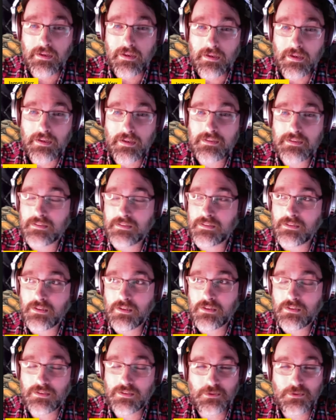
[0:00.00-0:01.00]
i got to
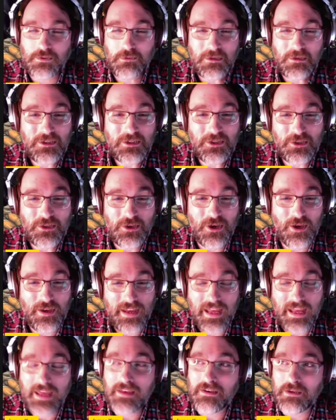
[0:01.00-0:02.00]
to grill her on
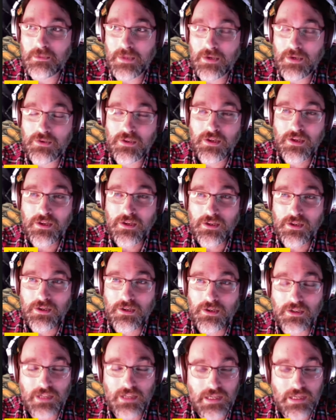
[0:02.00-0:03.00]
end about
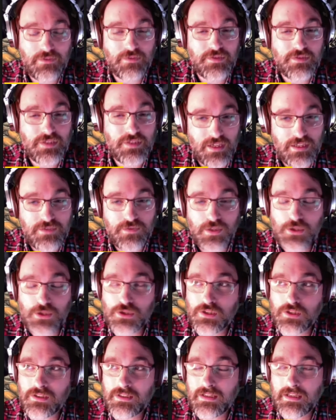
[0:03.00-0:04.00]
her love of science
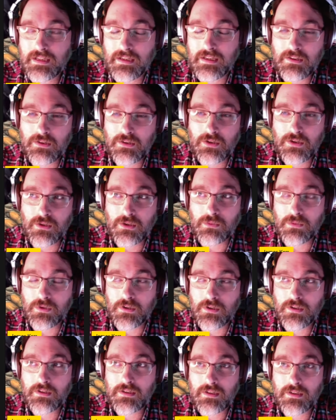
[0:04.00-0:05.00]
fiction and her
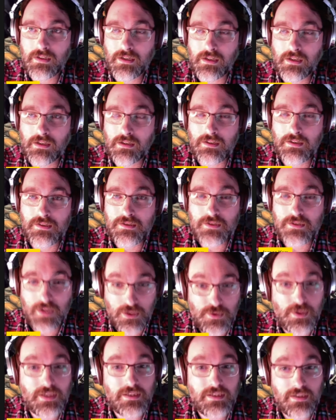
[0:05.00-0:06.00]
work uh, on Star
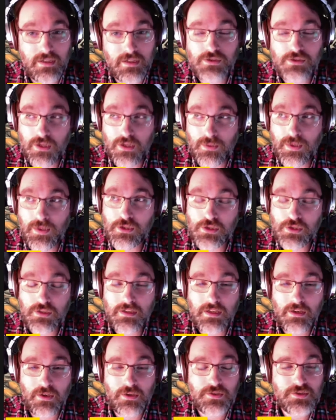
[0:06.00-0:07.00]
Trek The Next Generation,
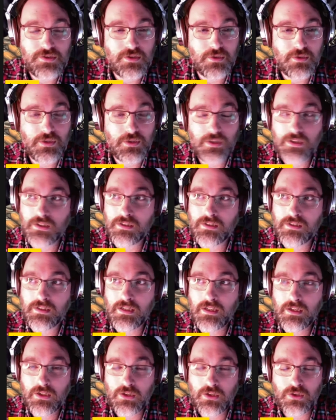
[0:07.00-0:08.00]
and also her
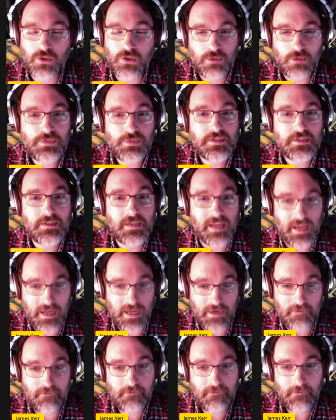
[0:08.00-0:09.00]
GURPS
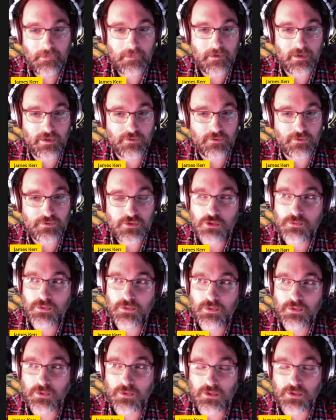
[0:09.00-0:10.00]
game of
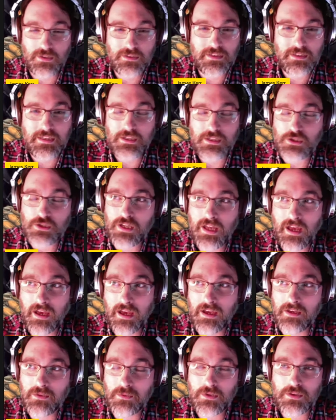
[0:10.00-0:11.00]
Superworld that she
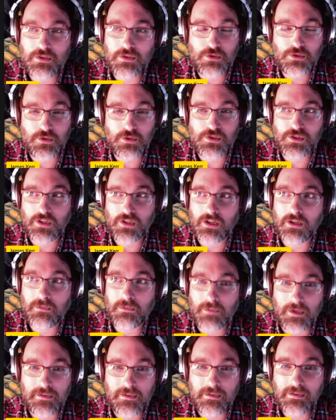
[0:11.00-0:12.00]
had with George R. R.
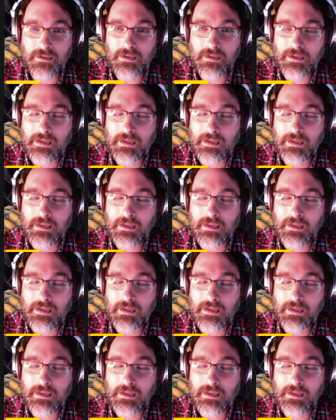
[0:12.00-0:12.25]
Martin